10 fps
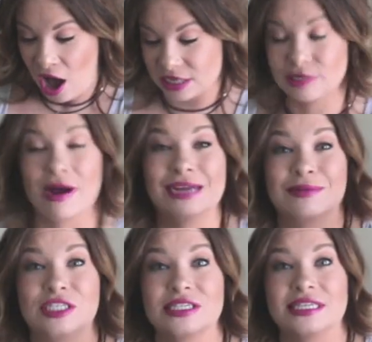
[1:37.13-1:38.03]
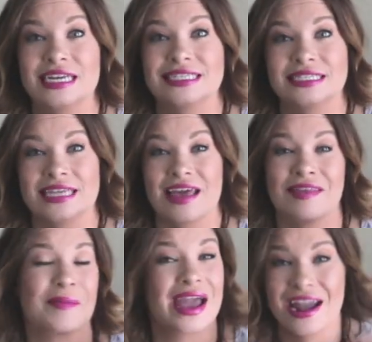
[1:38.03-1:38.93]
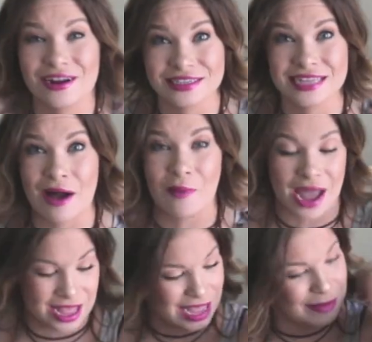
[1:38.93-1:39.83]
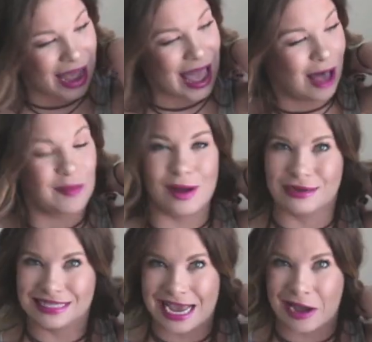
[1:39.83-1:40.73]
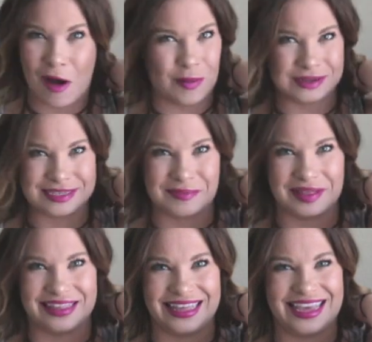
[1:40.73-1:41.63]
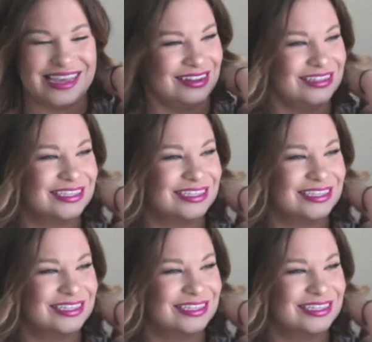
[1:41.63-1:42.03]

also I would just like to say that my hair is not wet and my elbow is like almost completely healed.